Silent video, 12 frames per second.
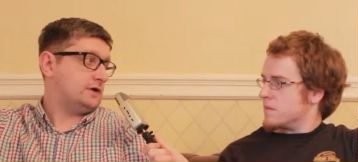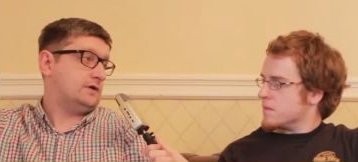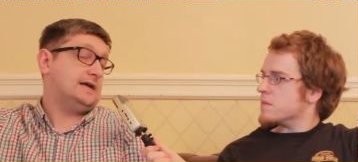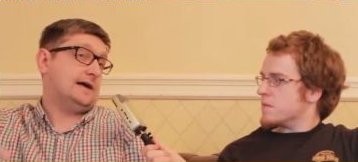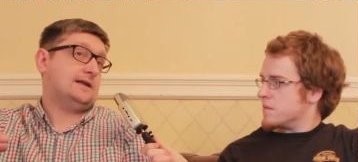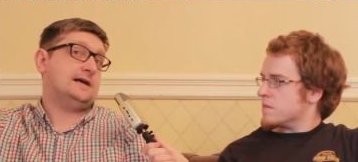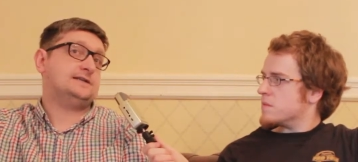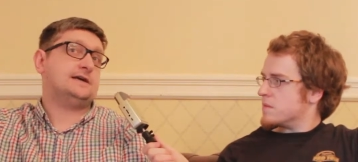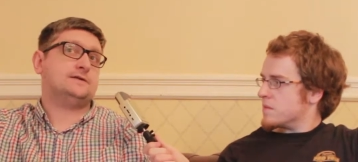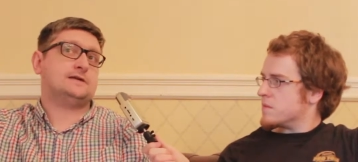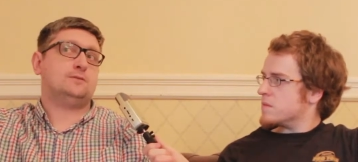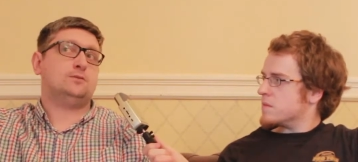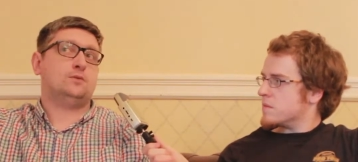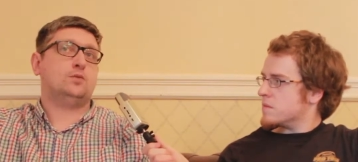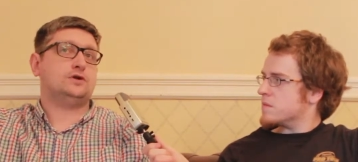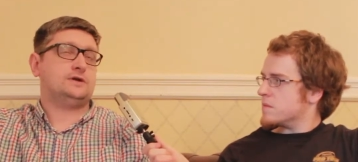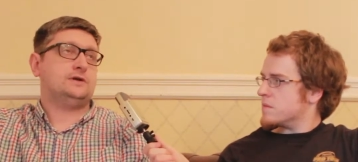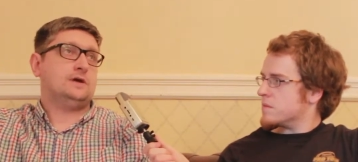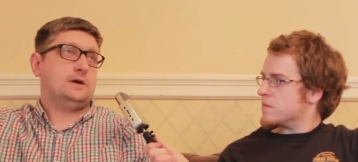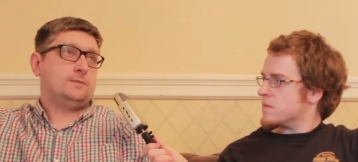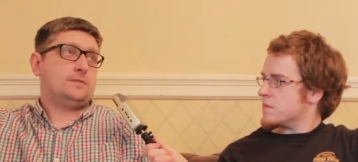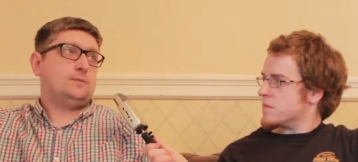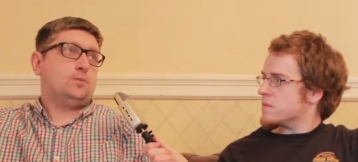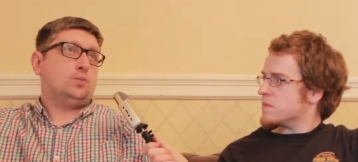Speaker 1: yeah, like you said, it's like
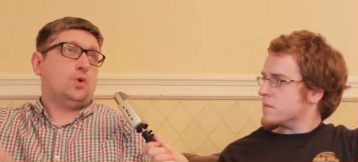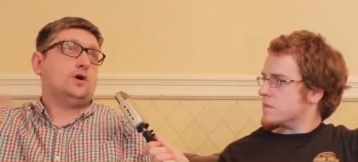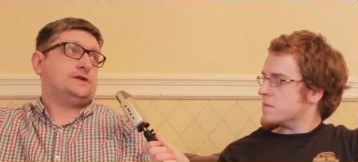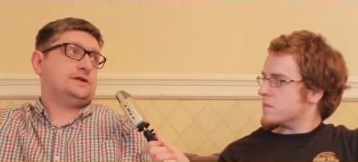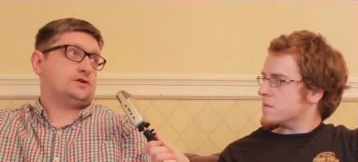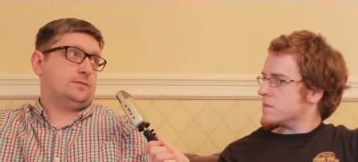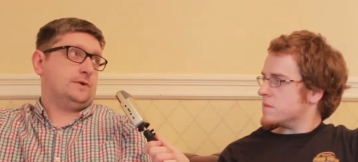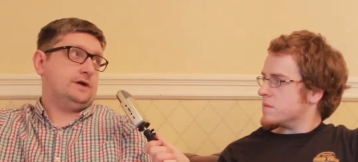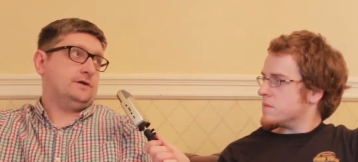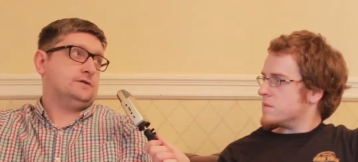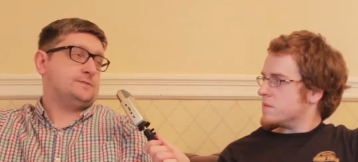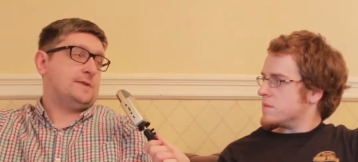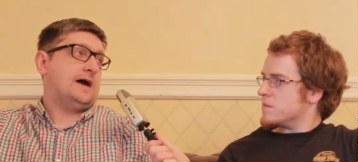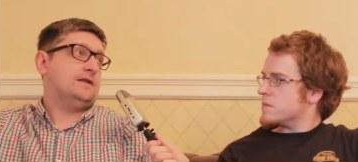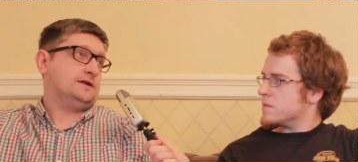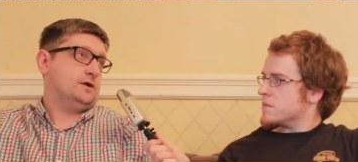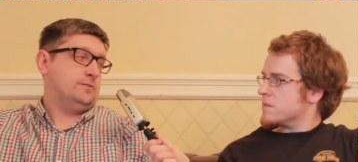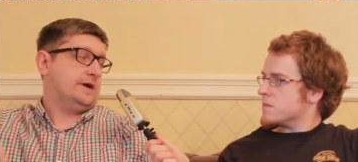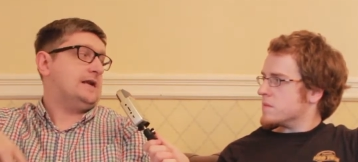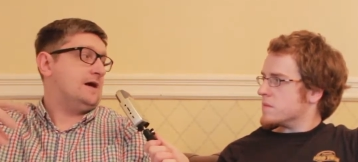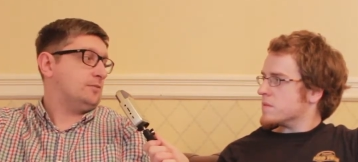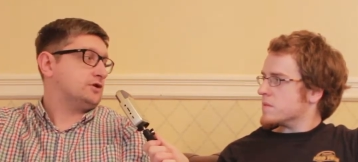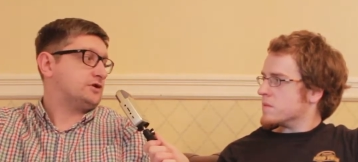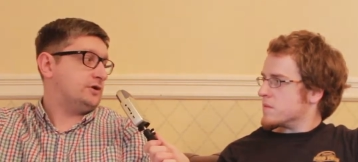watching somebody who's better than you and being
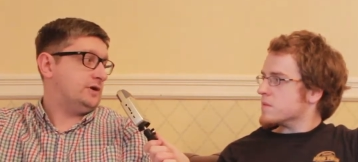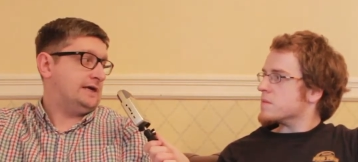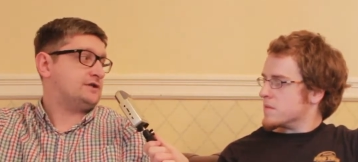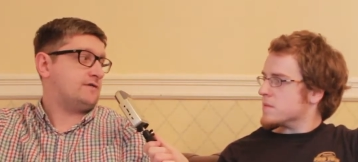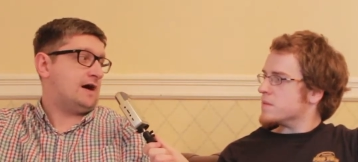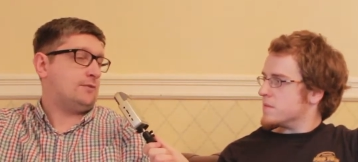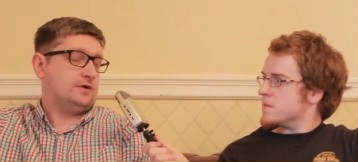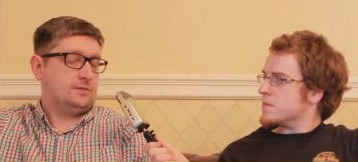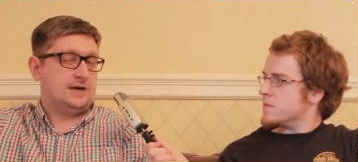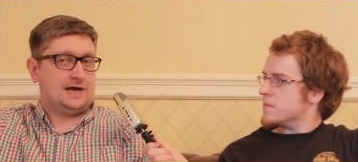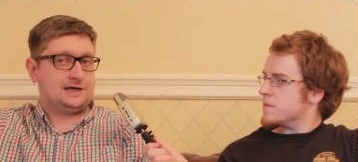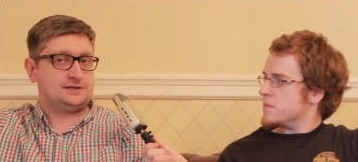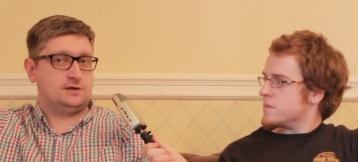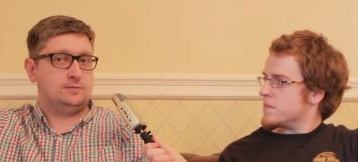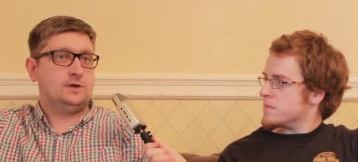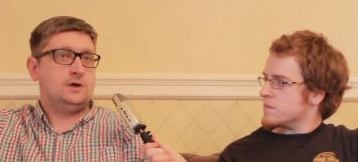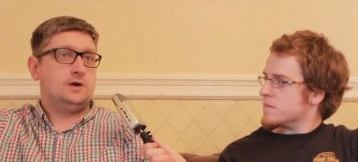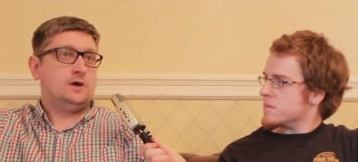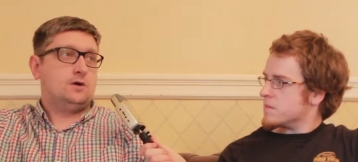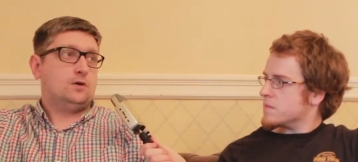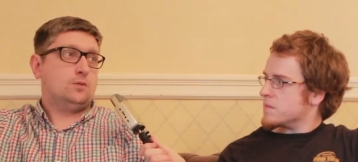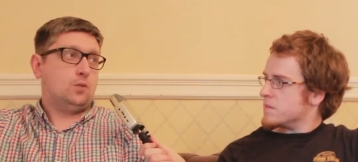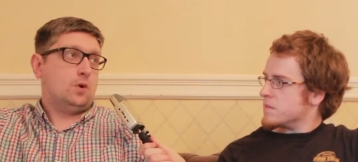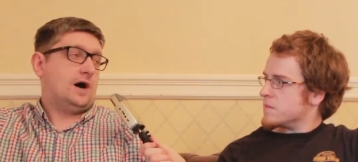able to interact with them and ask them
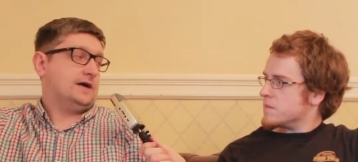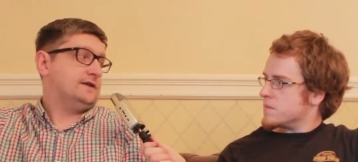why they've